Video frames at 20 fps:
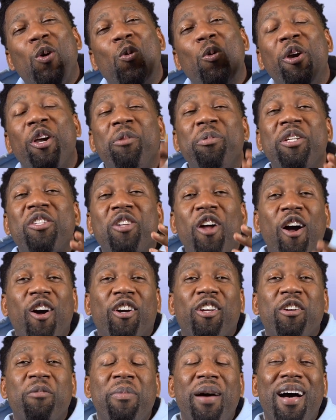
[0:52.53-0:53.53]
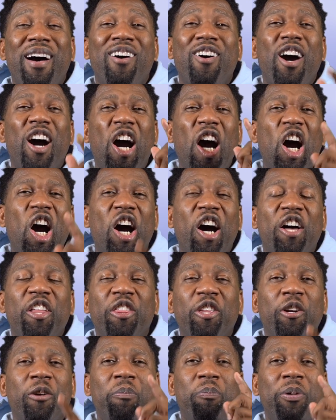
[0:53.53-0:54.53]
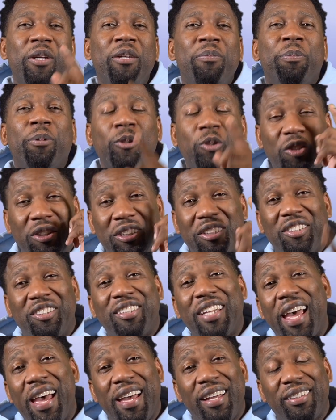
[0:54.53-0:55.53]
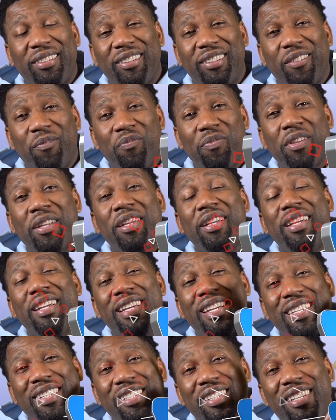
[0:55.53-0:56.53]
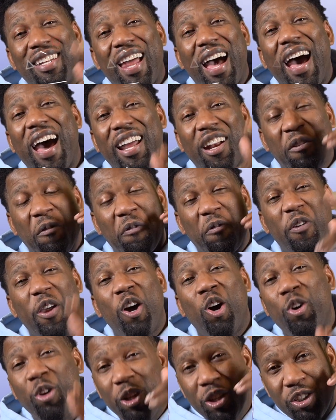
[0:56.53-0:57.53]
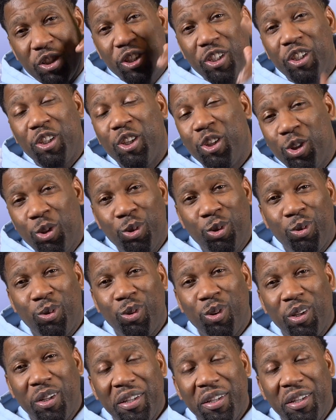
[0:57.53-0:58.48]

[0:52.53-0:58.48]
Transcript: We're going to be talking about other people's success is not a failure to you.